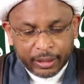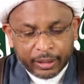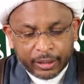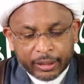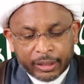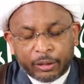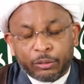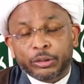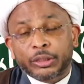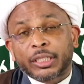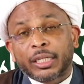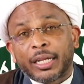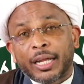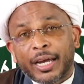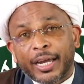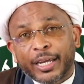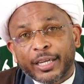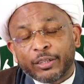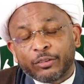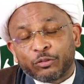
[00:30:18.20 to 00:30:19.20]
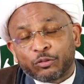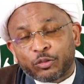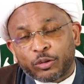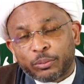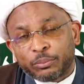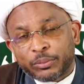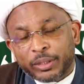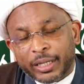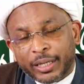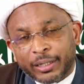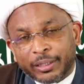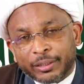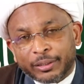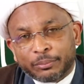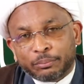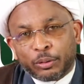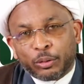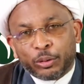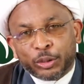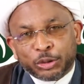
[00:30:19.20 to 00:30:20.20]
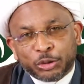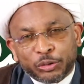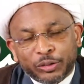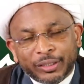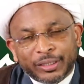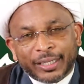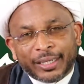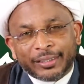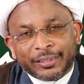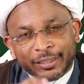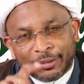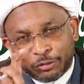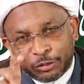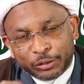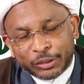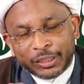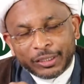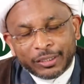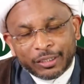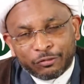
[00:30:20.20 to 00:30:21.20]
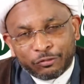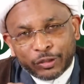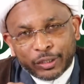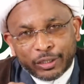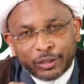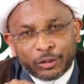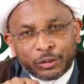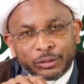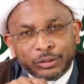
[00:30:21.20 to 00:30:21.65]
There was a line from that poetry that if you see the video,